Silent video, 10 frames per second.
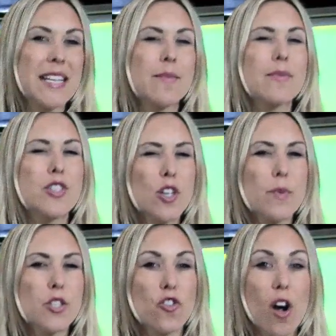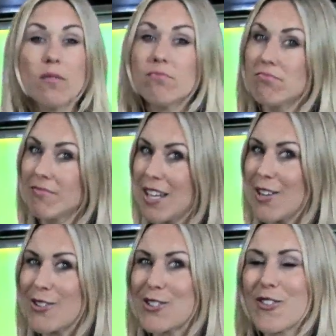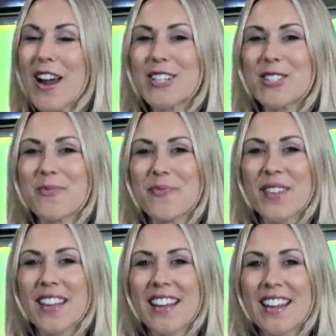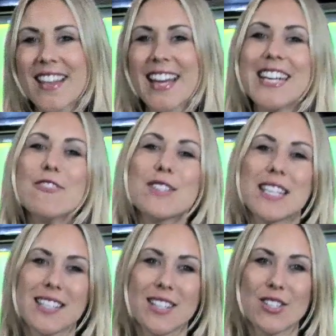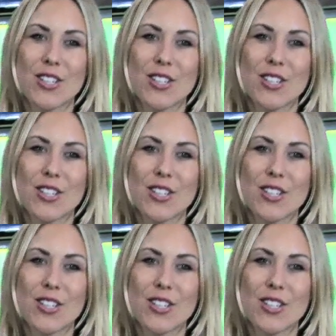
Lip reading: makes them super strong and non-scratch. They're heat resistant